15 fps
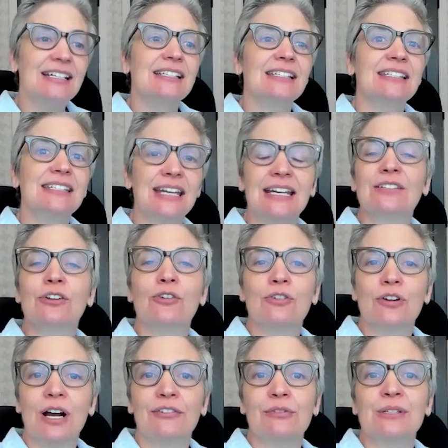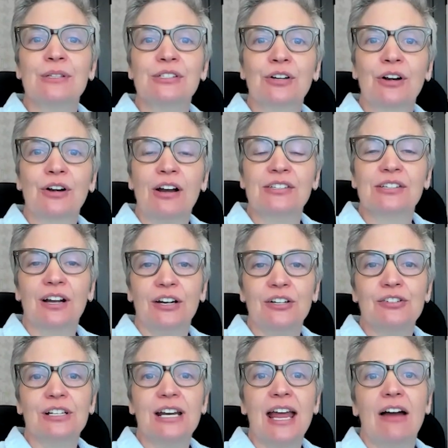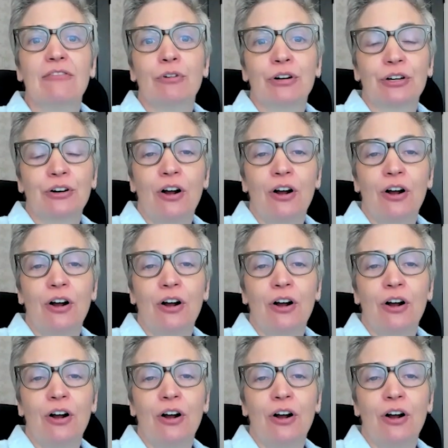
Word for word: state and local governments across the country have what are